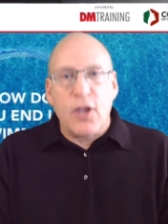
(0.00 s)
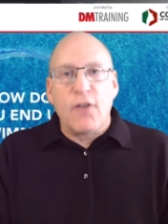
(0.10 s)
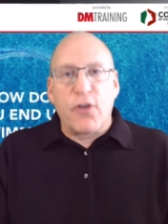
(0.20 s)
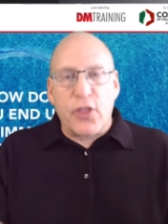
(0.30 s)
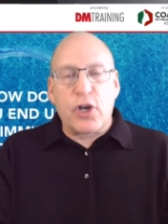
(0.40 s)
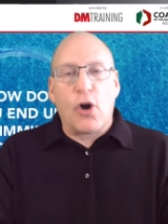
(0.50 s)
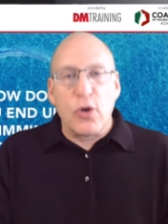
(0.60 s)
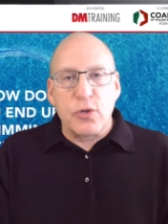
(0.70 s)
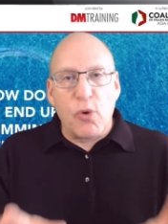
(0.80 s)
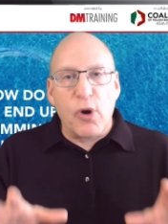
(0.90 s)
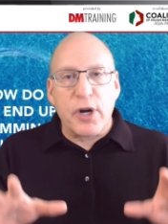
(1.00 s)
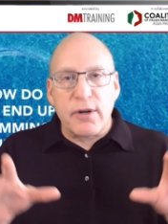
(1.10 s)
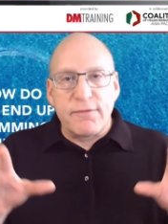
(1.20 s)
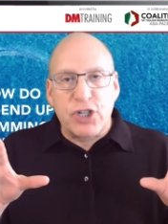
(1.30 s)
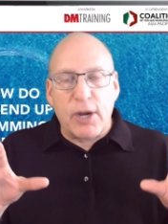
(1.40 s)
for the cold water
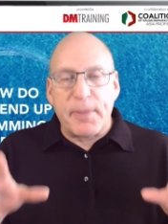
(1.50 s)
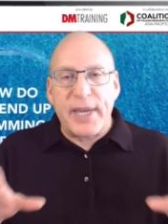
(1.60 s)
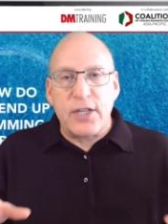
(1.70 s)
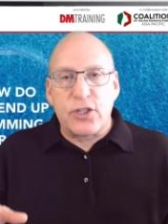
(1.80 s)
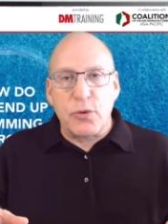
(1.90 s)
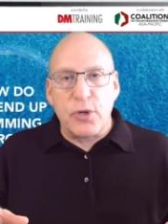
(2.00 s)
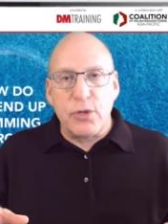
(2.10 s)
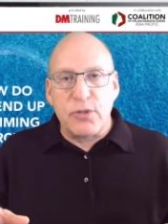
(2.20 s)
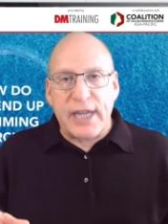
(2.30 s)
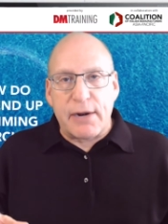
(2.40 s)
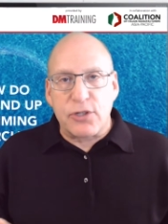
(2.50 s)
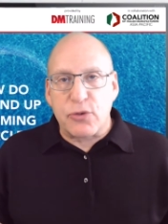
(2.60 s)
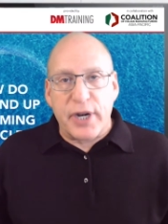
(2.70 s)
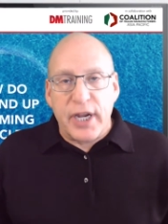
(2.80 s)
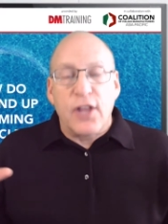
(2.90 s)
of jumping into a new
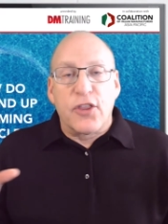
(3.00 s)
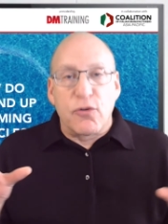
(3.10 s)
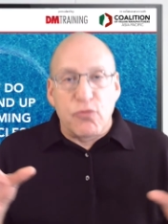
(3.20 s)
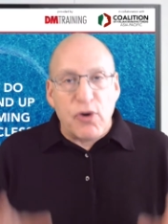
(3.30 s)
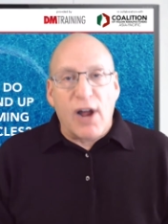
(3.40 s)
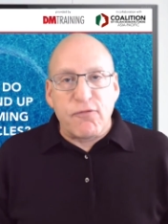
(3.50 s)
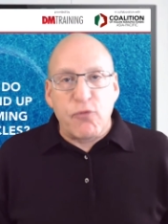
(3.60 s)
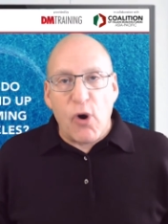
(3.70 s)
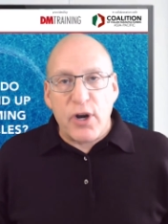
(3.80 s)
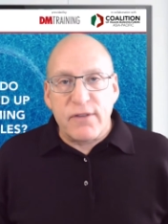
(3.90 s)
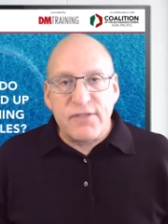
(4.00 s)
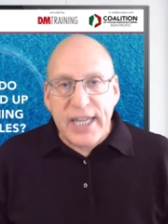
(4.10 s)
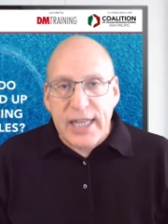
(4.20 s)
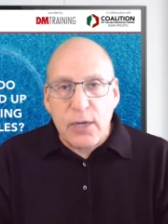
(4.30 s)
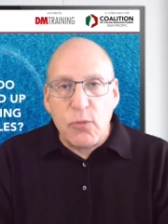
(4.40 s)
territory, the rough water of
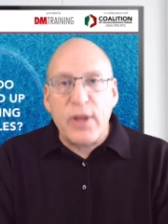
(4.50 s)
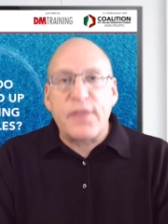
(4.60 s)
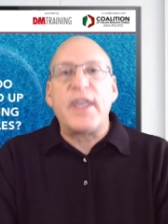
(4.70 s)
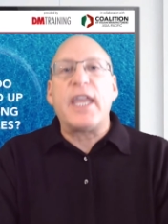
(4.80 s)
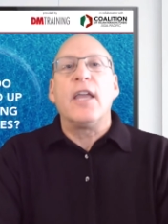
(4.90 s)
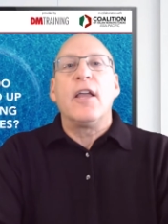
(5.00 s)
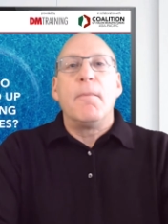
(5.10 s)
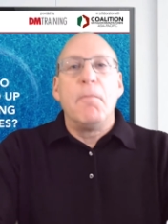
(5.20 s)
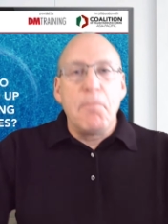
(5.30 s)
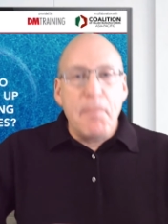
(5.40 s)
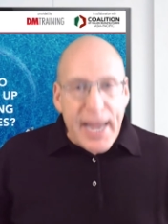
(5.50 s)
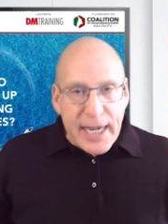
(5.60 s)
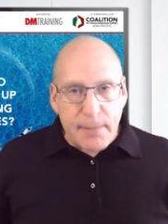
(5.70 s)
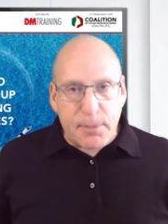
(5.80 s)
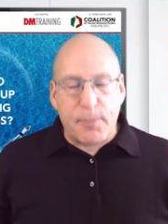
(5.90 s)
dealing with the
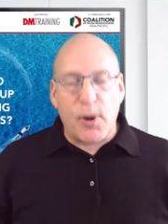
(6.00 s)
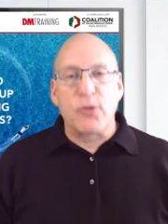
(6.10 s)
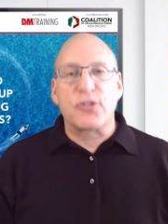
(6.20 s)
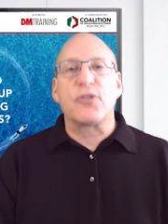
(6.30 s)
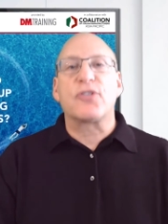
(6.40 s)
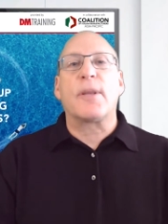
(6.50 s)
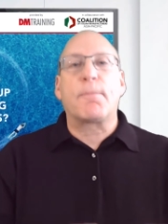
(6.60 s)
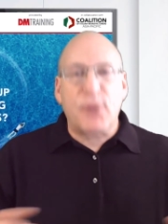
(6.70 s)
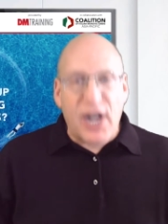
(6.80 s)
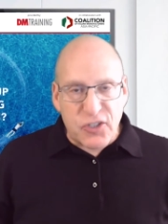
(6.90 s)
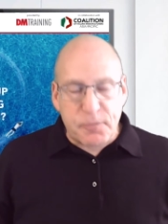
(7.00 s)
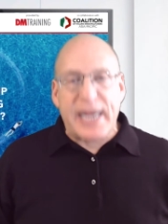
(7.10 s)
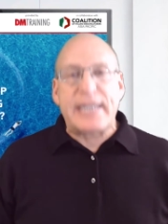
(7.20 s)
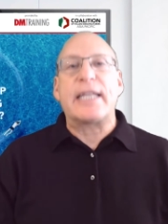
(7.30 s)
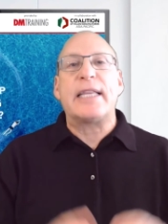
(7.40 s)
many proposals, the
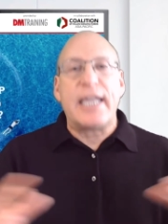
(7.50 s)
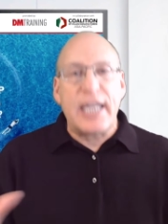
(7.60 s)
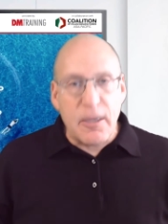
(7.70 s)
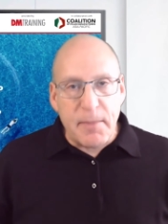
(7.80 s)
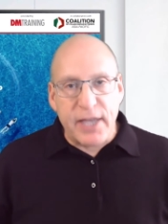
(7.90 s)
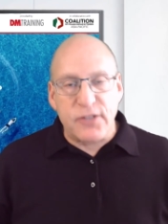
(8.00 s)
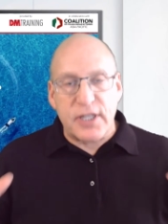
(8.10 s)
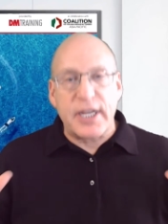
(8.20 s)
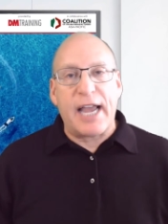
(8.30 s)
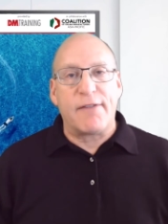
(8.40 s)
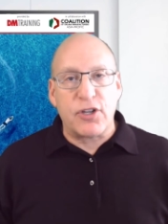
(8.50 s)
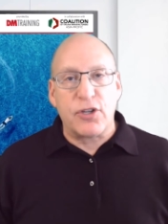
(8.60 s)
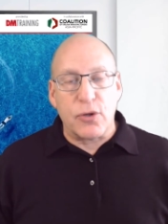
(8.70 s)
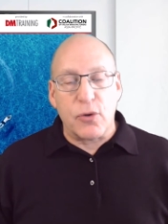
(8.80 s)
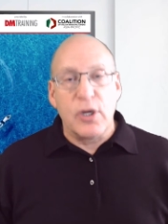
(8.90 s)
prospecting, the emails that you have to
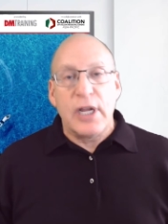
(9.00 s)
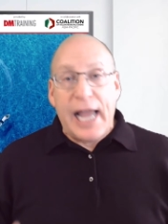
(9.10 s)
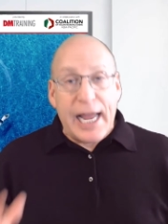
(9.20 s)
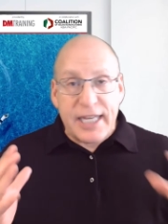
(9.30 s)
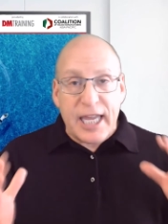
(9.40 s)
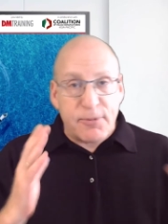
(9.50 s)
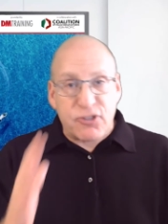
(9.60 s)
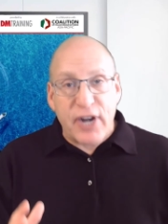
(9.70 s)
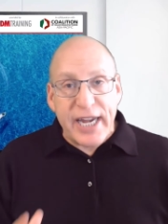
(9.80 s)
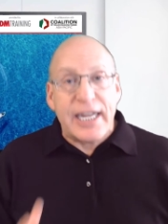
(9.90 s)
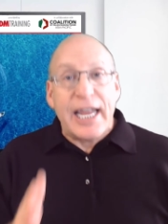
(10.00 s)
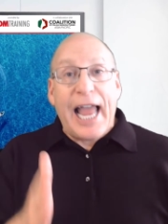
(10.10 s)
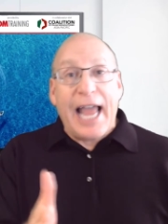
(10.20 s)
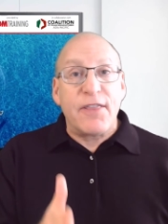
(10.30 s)
do and keep straight, and the